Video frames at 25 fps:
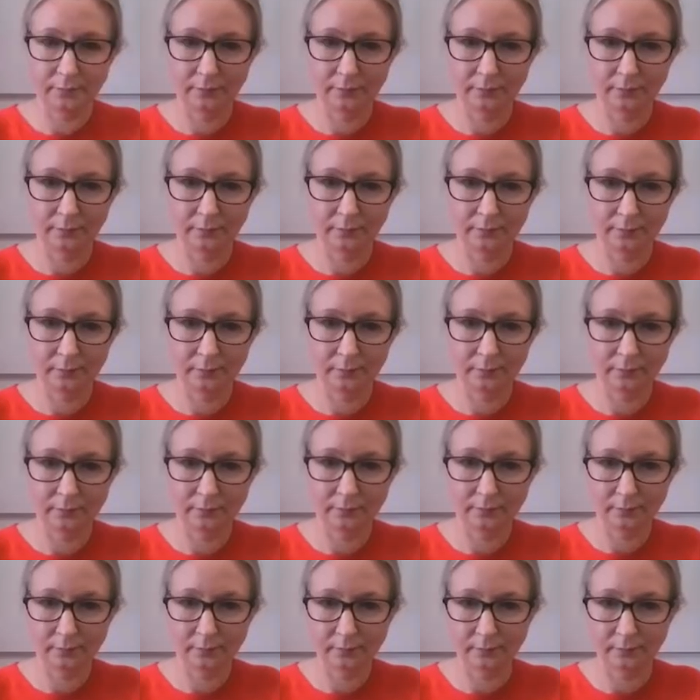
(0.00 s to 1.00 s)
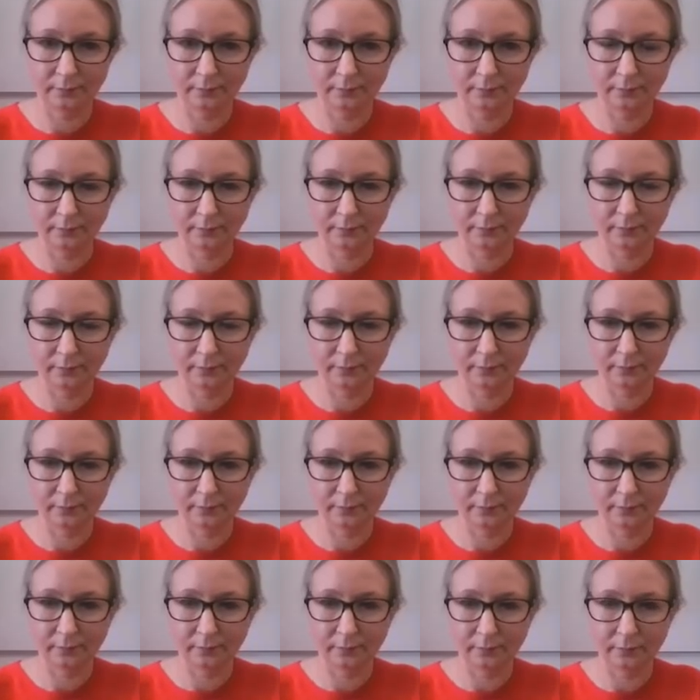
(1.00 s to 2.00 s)

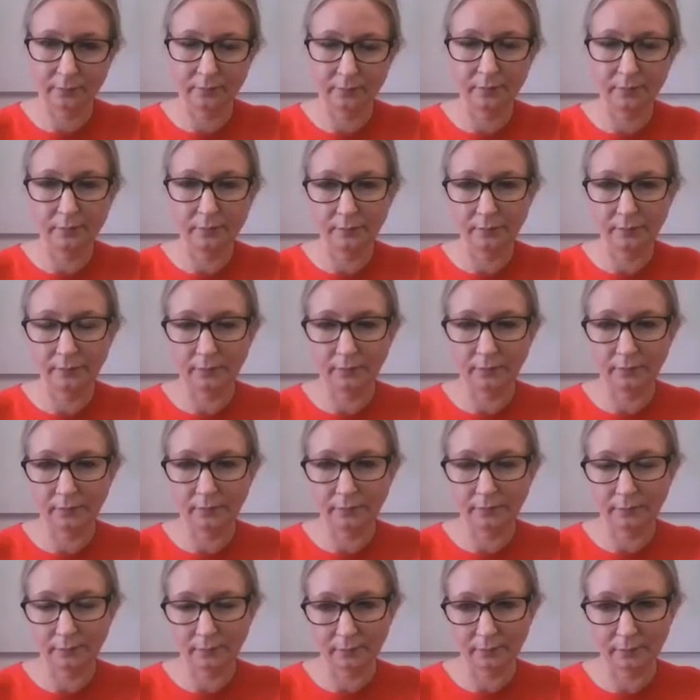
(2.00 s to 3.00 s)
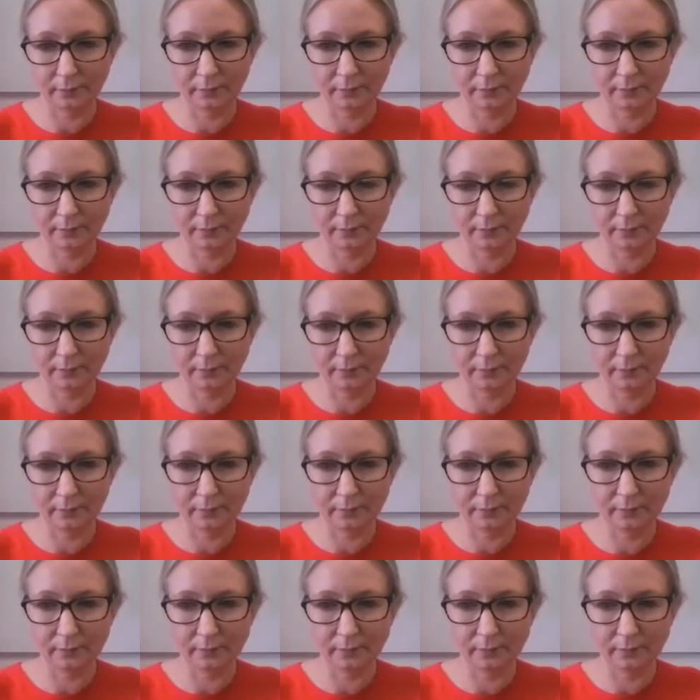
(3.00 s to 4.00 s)

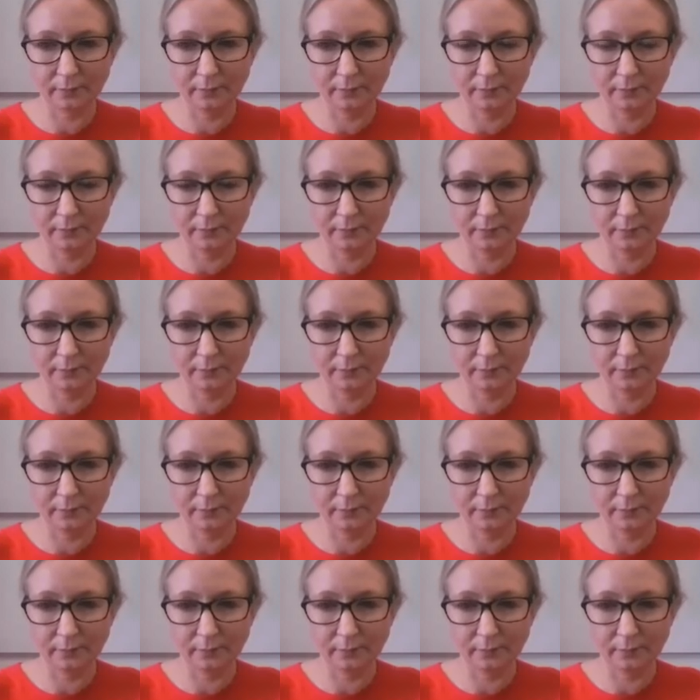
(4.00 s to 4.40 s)
[no speech]